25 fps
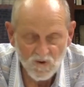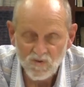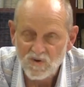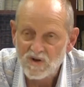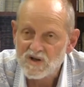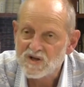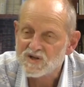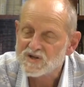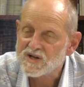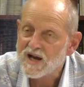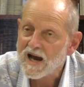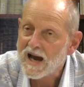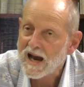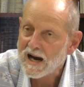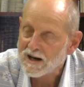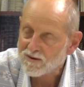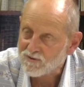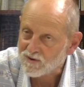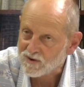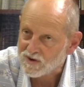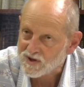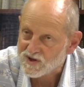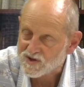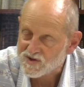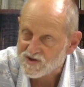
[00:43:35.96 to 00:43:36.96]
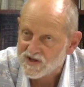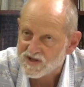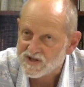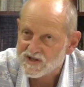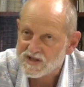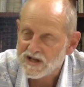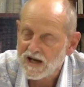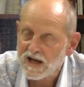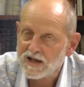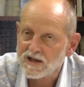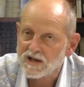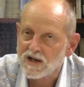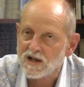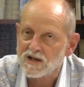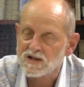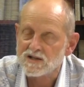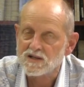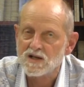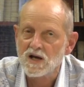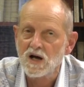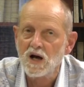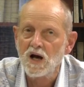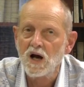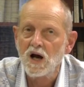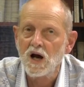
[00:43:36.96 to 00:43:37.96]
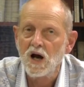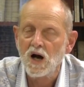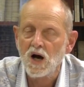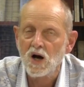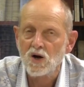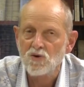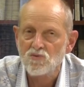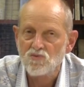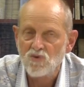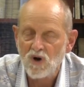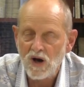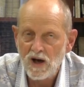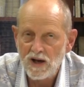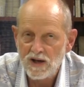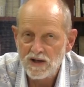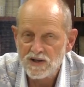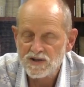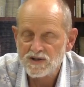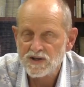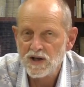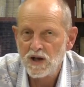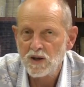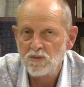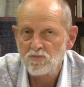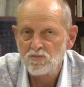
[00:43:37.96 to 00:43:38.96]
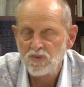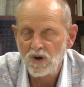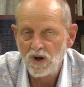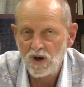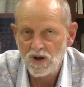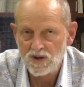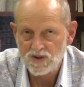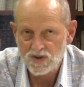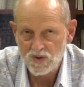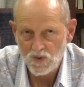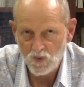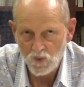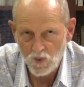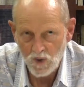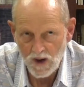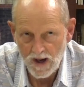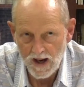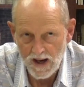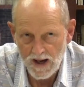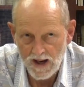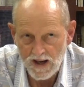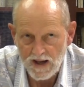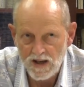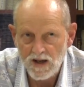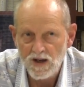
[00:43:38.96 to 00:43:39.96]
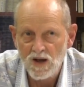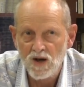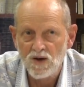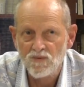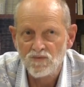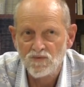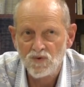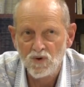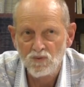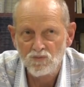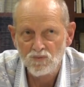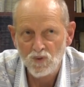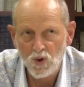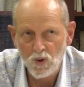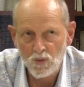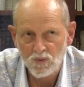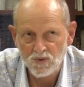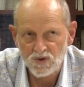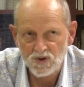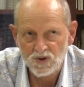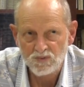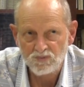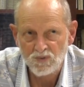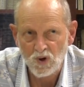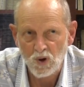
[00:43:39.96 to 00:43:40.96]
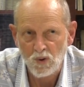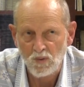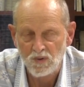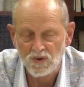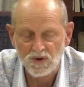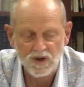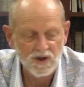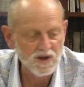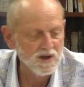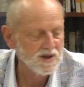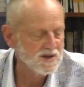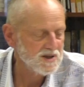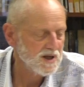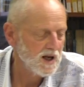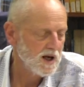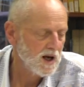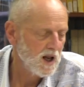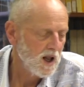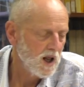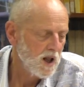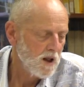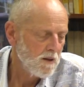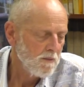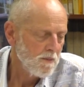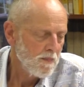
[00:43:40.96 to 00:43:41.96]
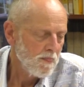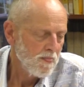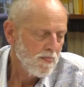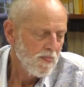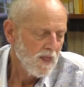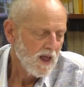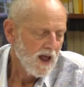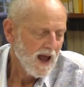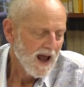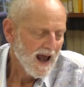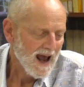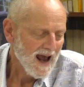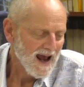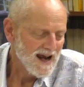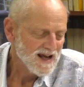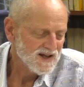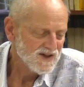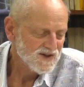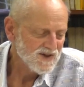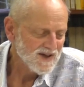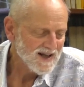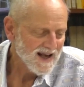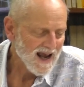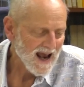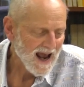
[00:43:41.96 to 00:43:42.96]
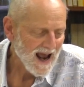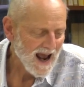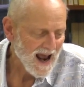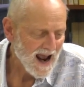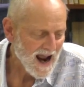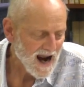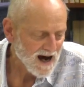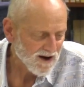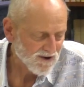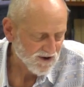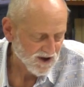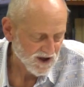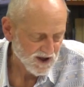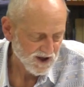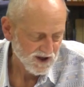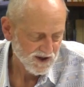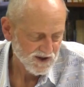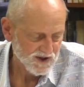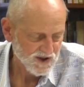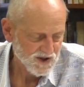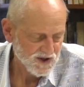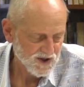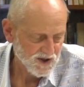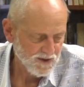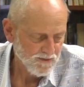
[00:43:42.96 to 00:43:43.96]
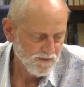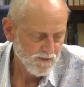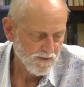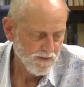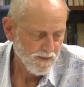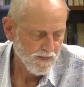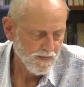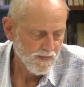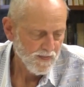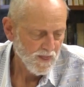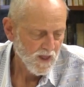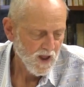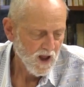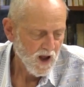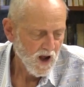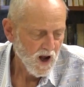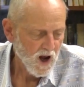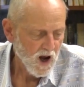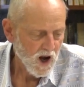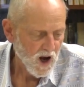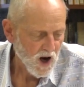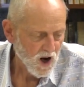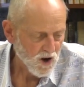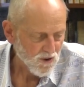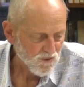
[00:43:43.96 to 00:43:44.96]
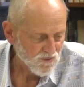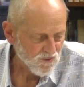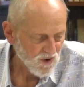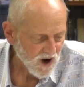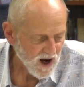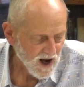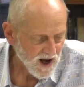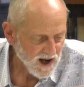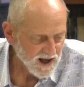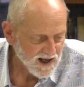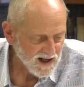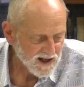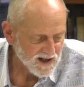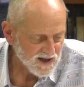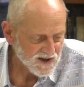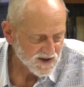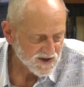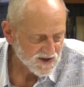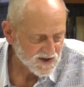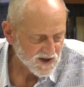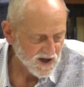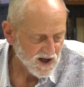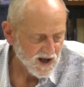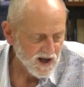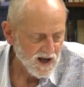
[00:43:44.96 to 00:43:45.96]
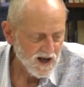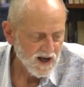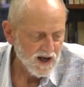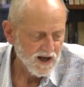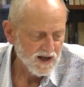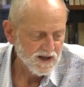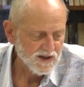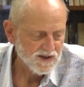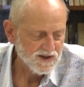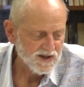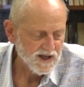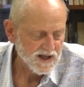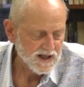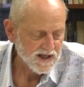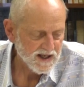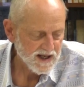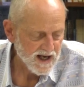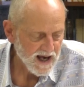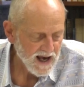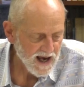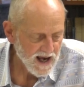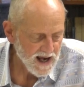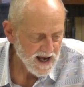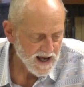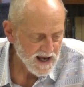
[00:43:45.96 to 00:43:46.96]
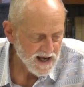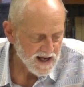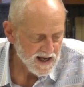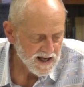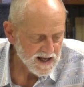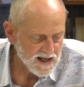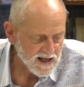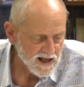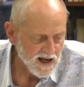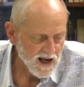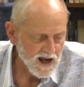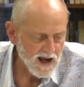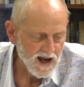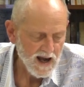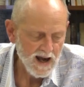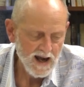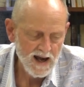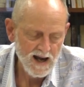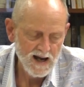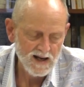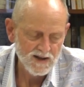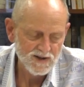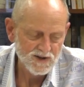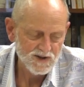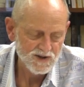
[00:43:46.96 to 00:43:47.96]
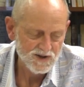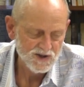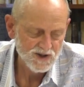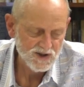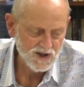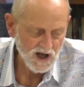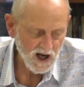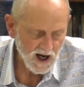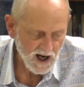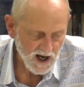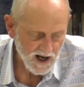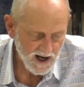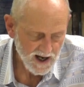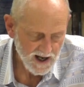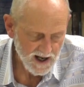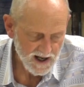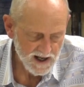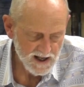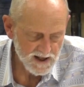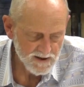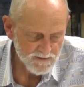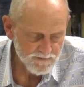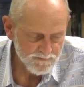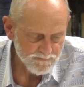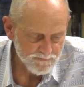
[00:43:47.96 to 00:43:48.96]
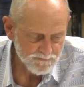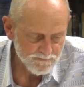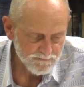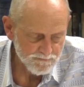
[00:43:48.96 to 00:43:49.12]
these aggregates, these khandhas, arise and pass away from moment to moment. He said, as the aggregates arise, decay, and die,